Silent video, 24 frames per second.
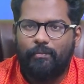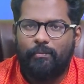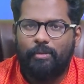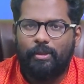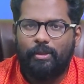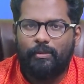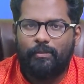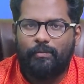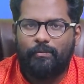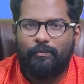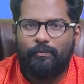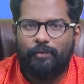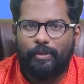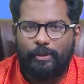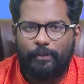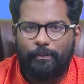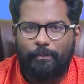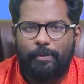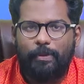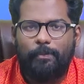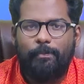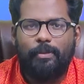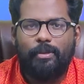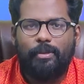But
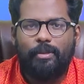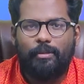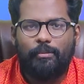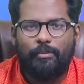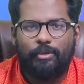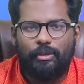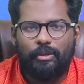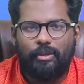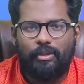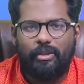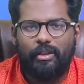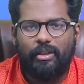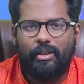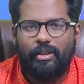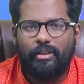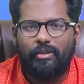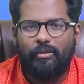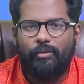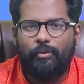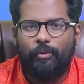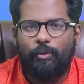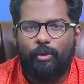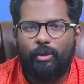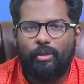when people come into
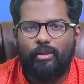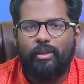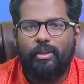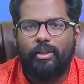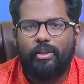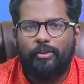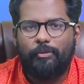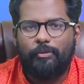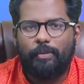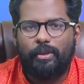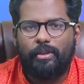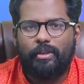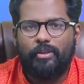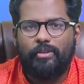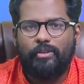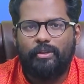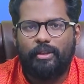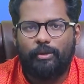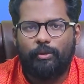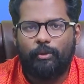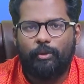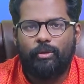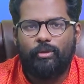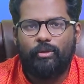trading, what they expect is
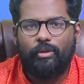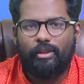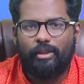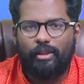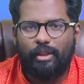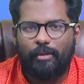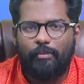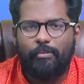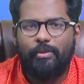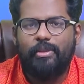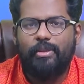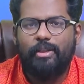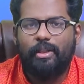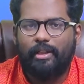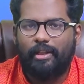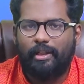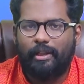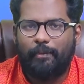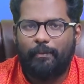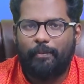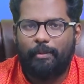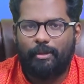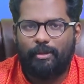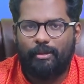they want to double their
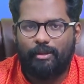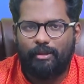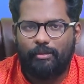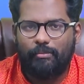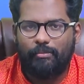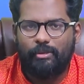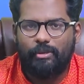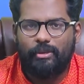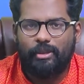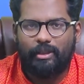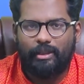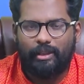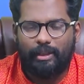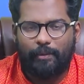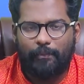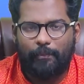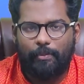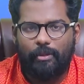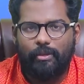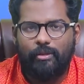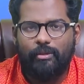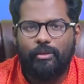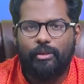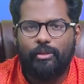capital, triple their
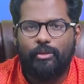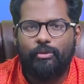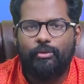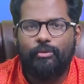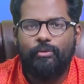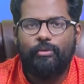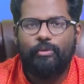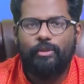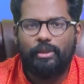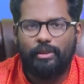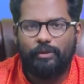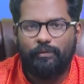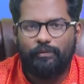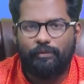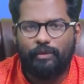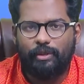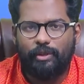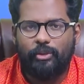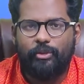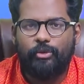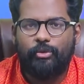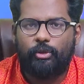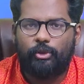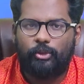capital, that too in a
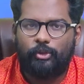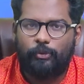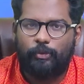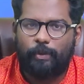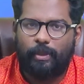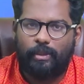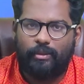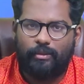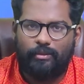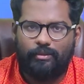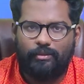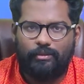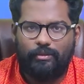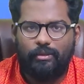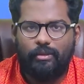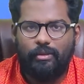very short span.